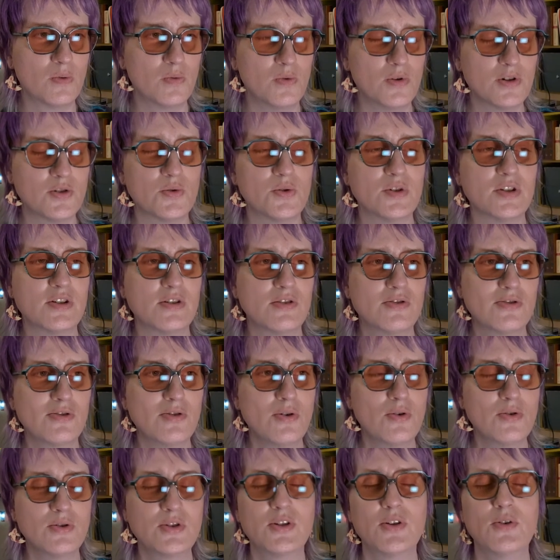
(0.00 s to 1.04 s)
which was
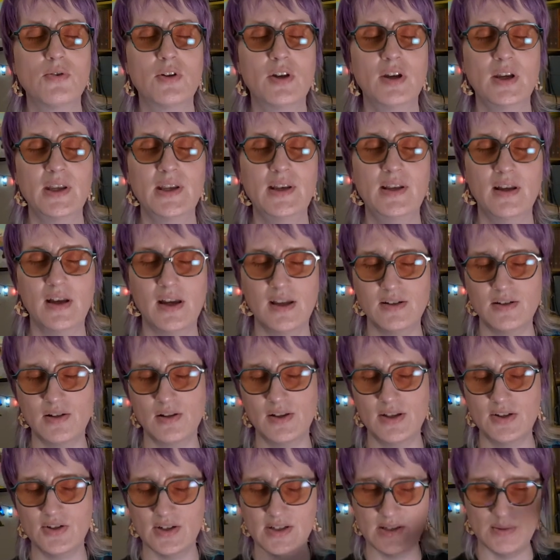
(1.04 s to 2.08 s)
so, so good, and
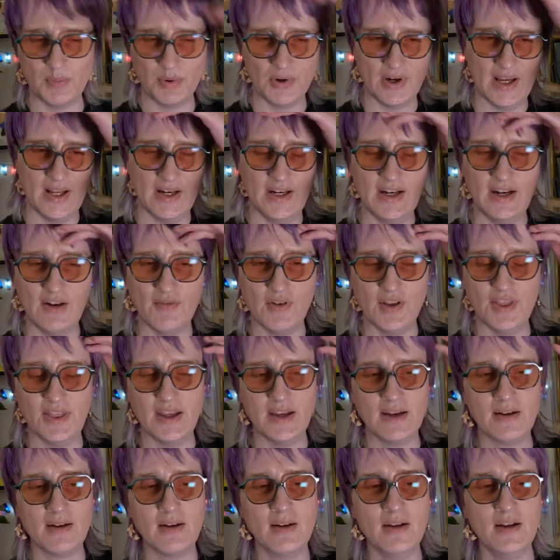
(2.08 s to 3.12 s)
delicious bread and
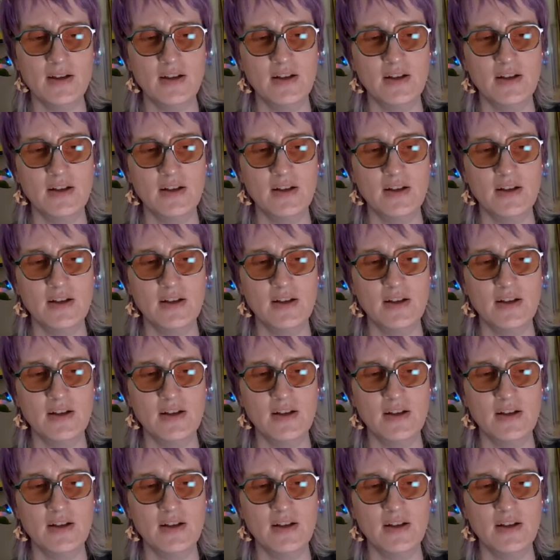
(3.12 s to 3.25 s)
everything.